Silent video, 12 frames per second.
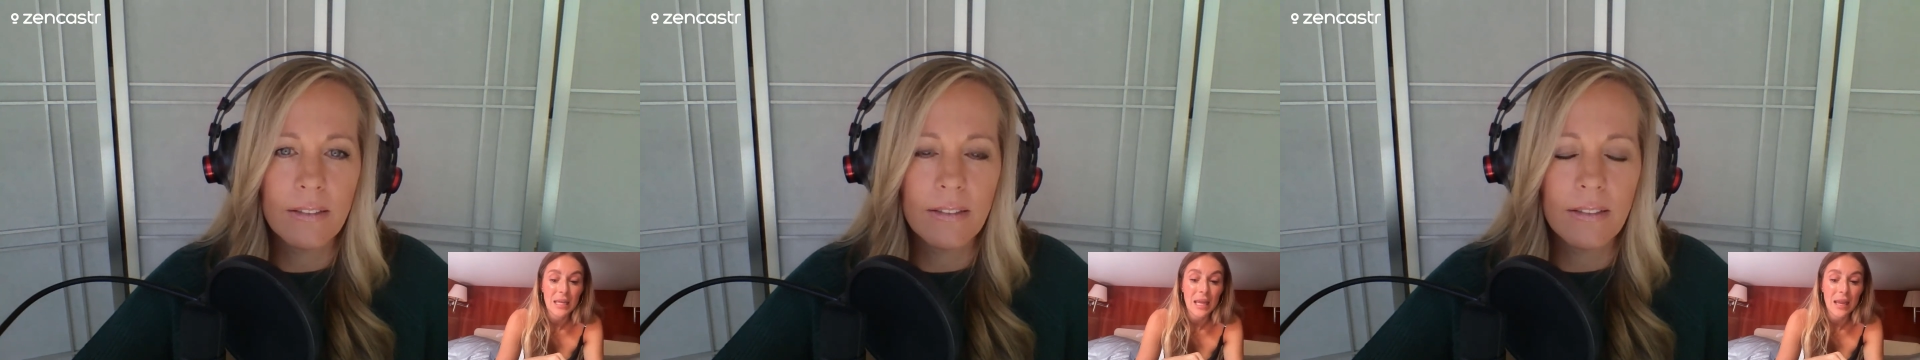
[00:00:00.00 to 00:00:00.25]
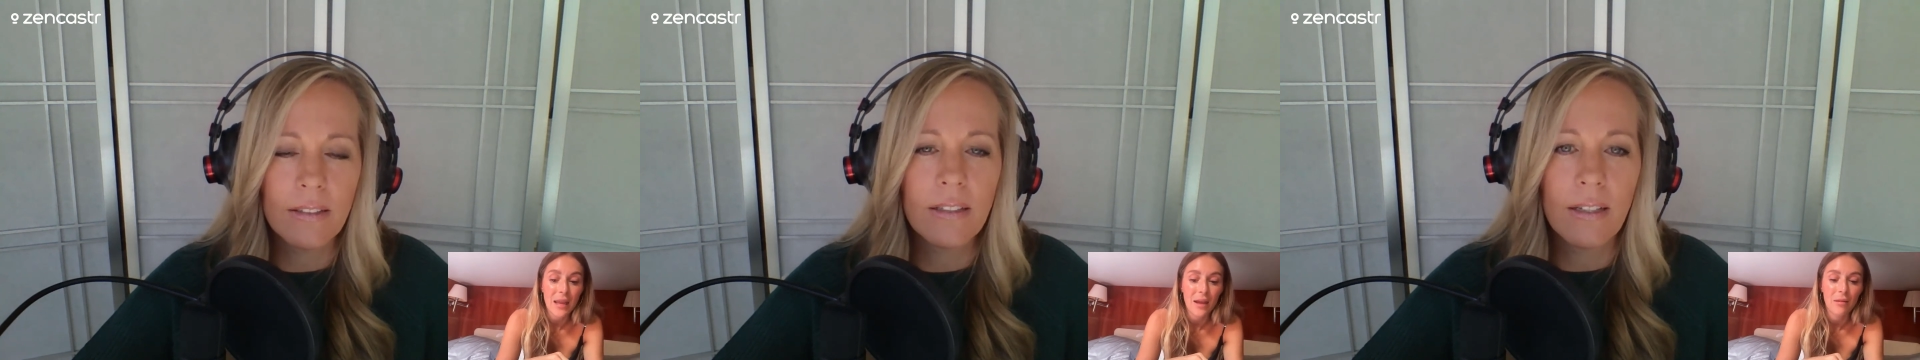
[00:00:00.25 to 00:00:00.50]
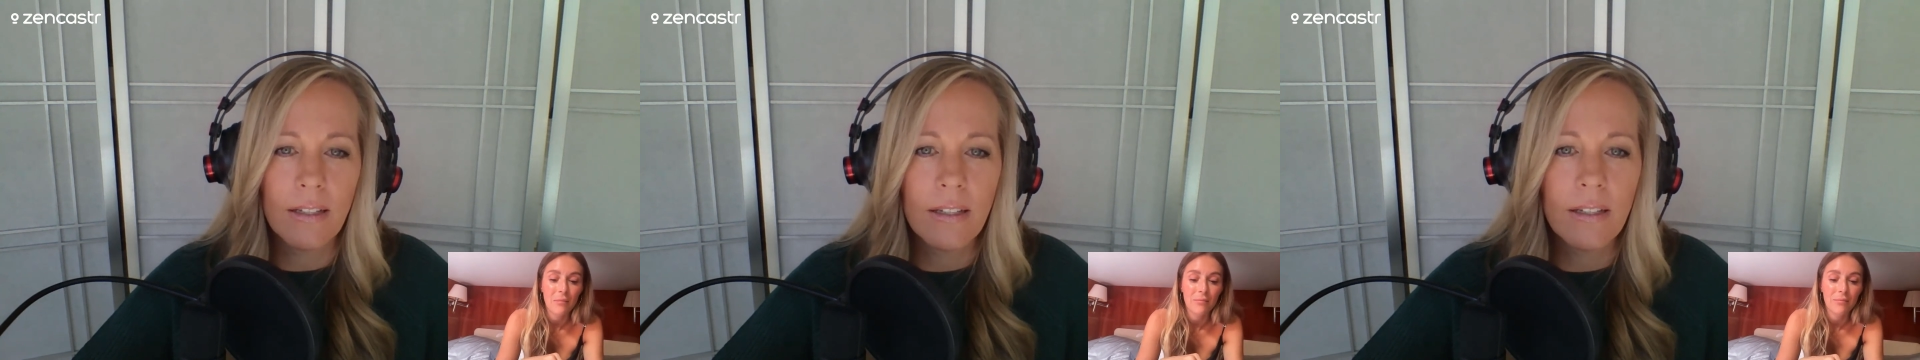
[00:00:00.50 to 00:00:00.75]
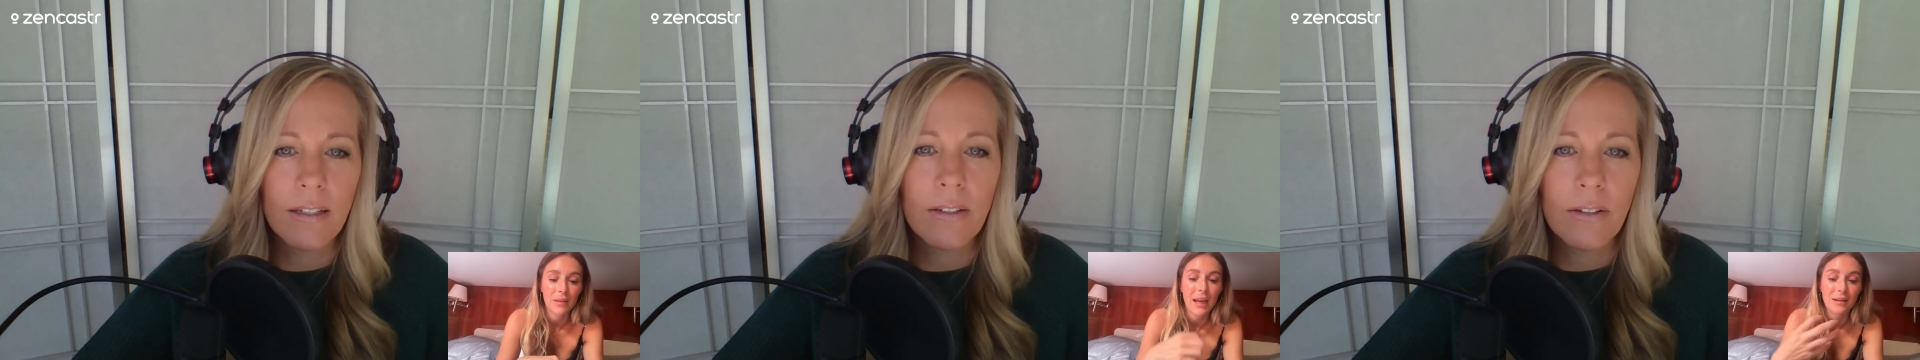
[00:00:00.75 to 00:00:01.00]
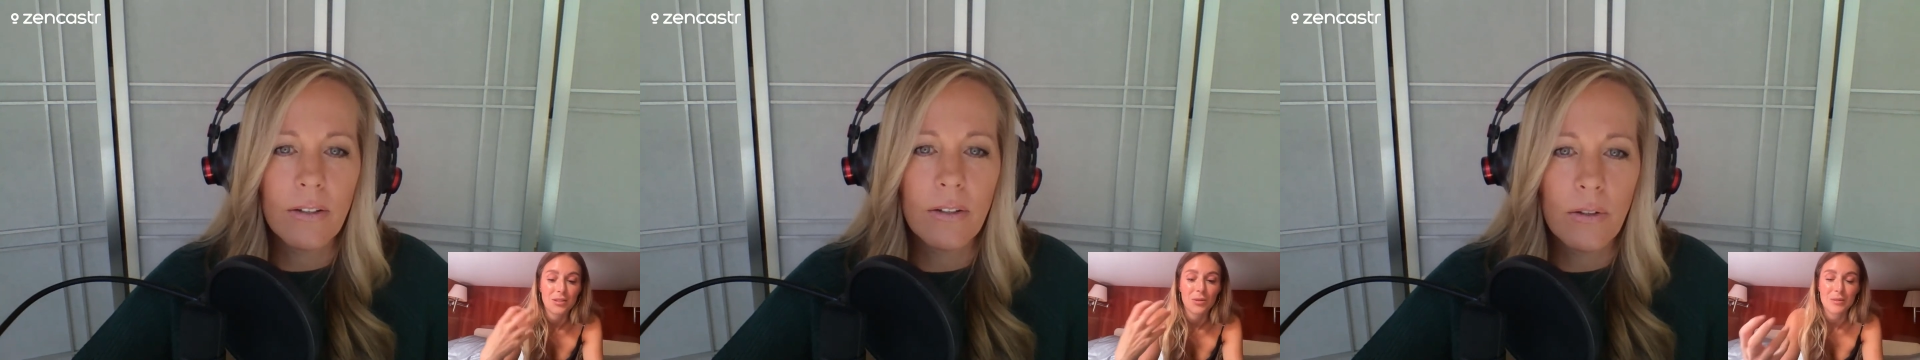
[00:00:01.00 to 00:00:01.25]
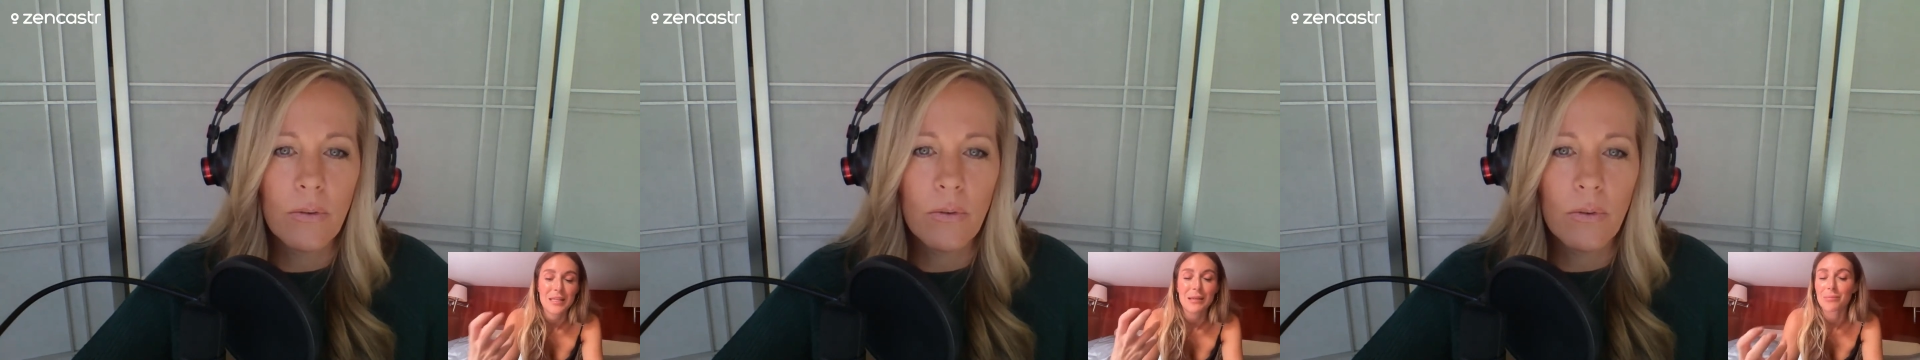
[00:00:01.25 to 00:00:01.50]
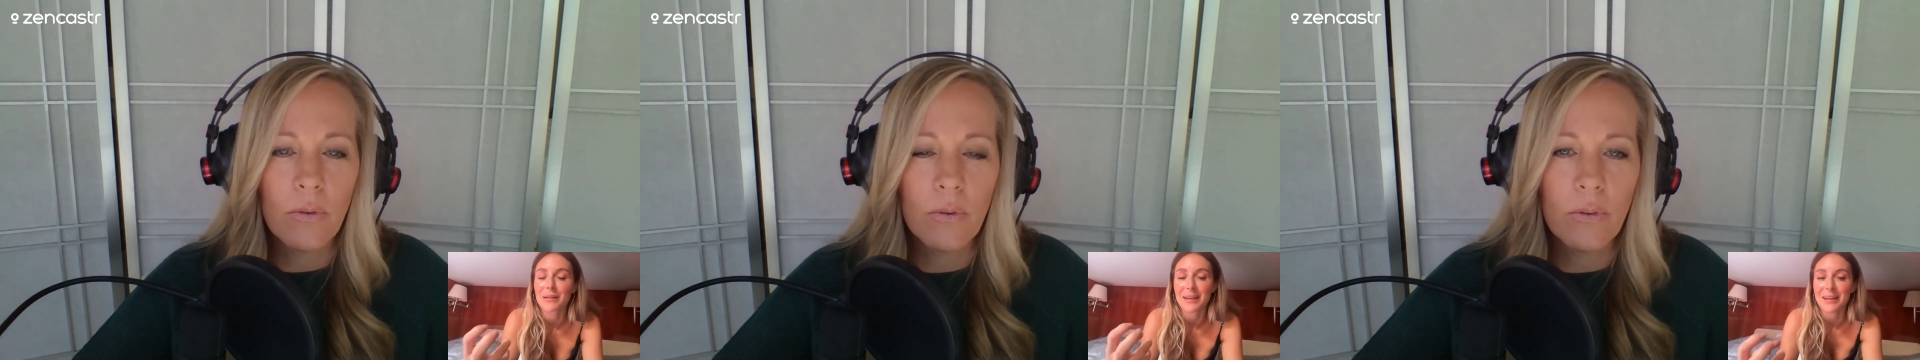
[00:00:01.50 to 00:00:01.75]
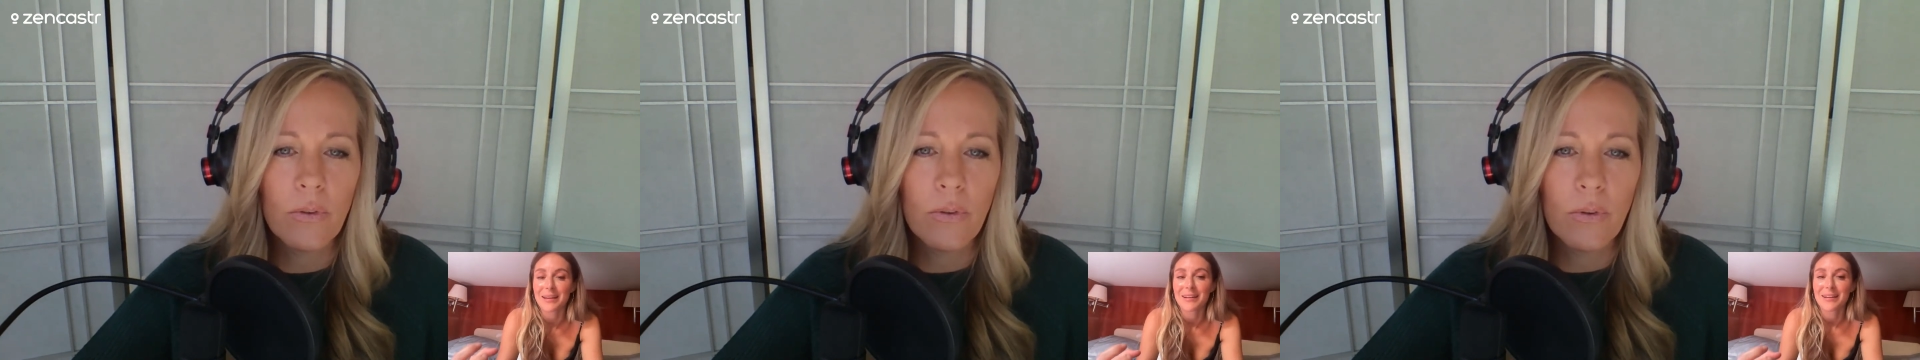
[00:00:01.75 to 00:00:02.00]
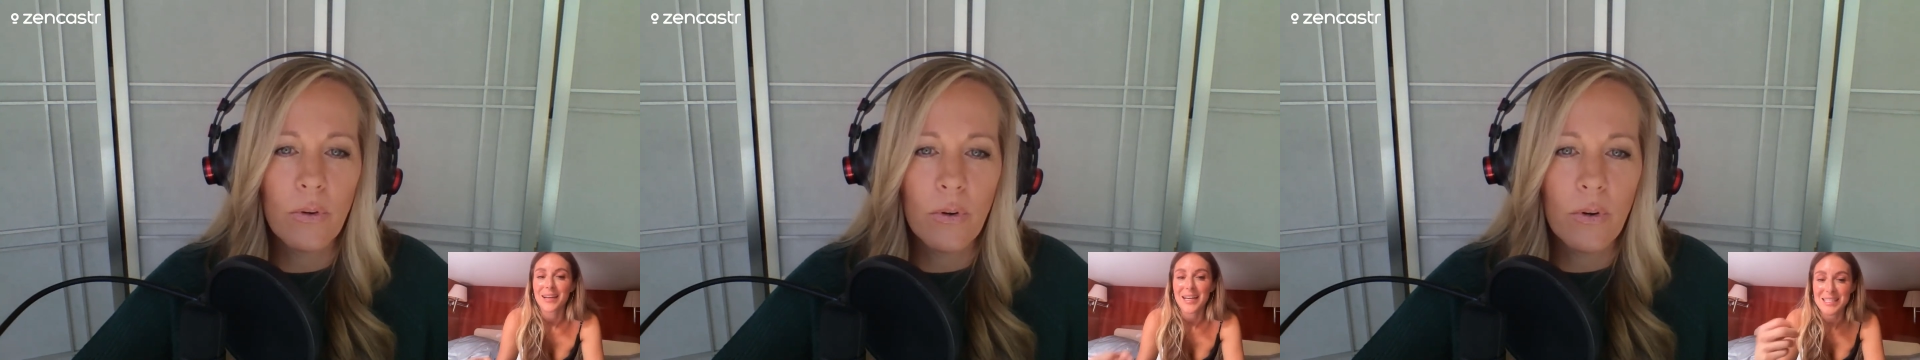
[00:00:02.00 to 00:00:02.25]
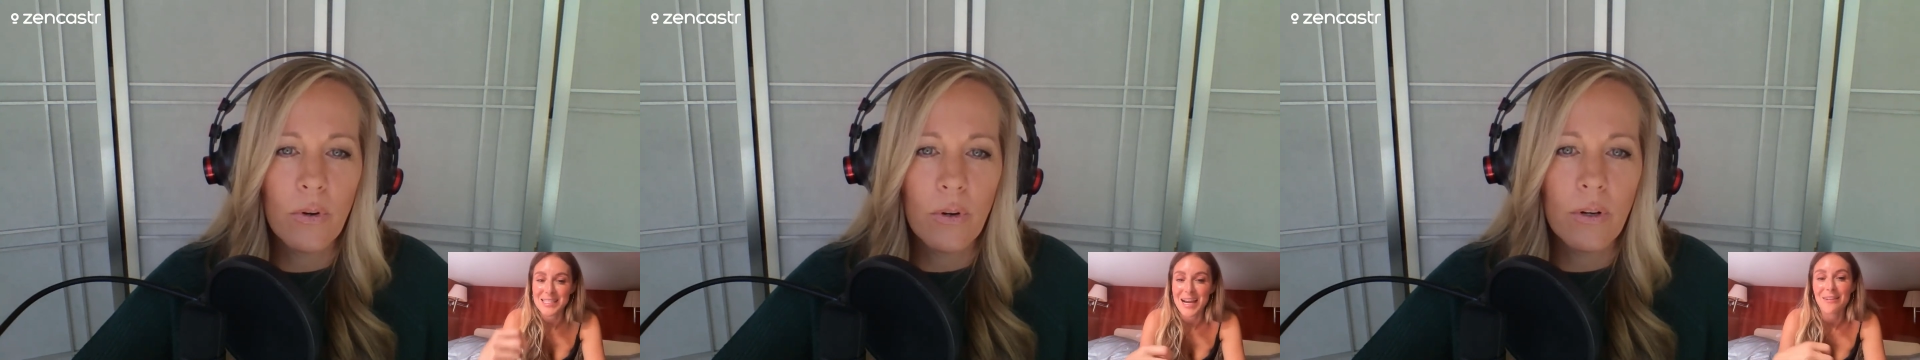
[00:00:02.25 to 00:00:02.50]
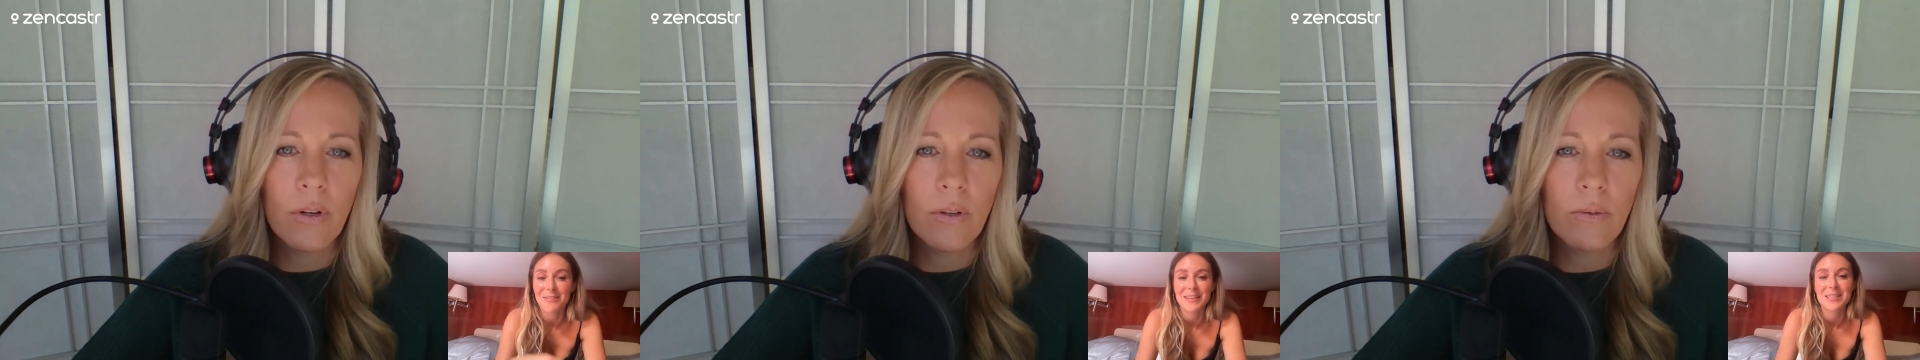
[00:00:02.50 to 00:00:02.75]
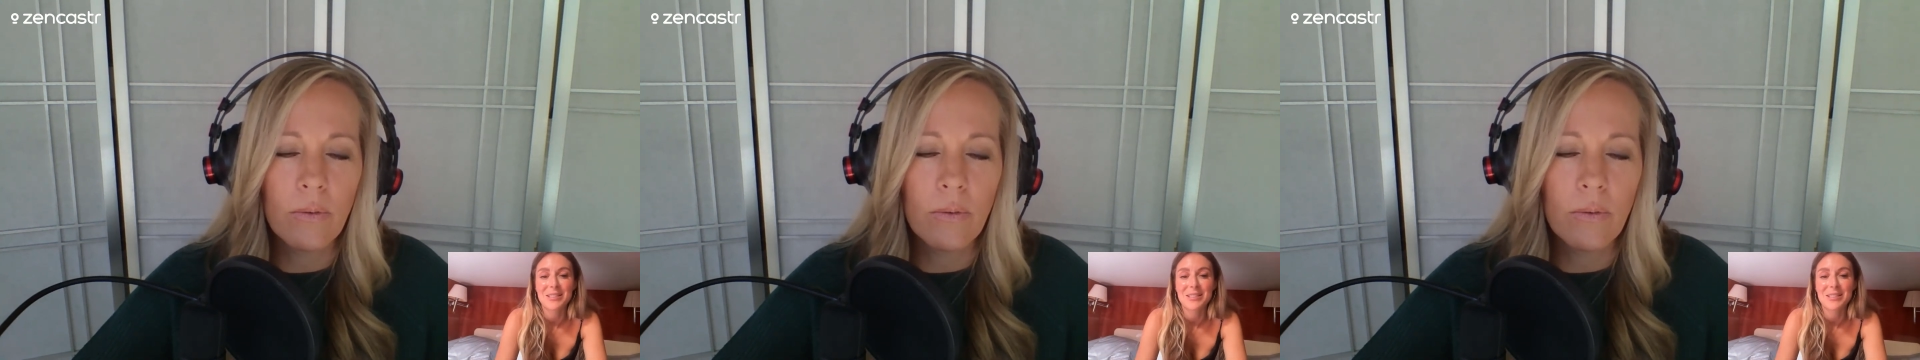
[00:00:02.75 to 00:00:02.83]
Speaker 1: him care so deeply and dive into